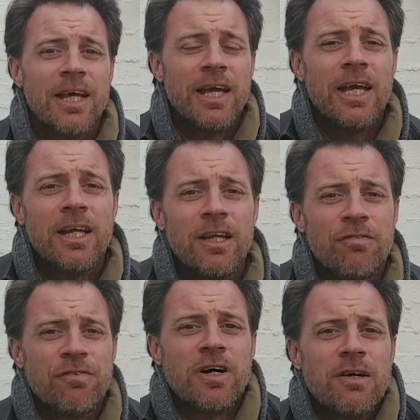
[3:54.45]
Indy
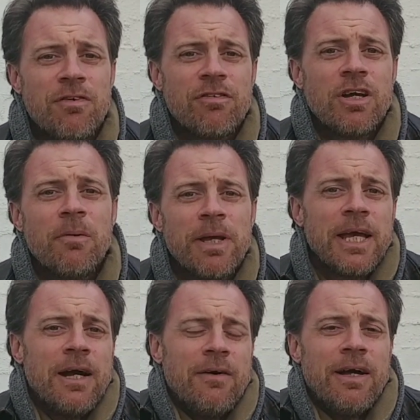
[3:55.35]
5 is coming
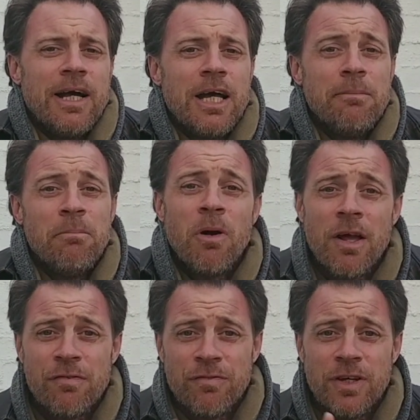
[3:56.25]
out, and my
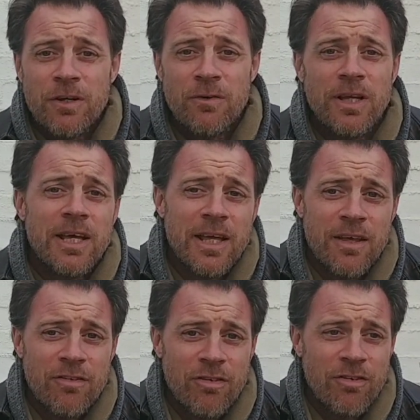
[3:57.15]
theory
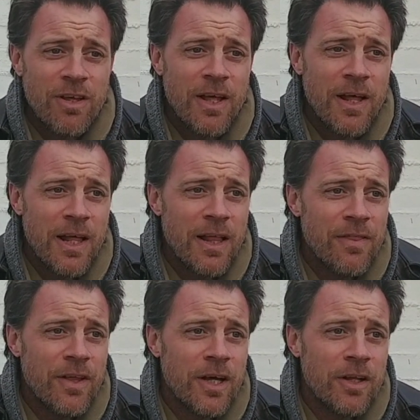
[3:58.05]
is
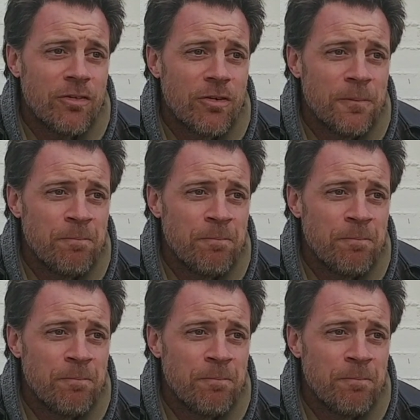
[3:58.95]
that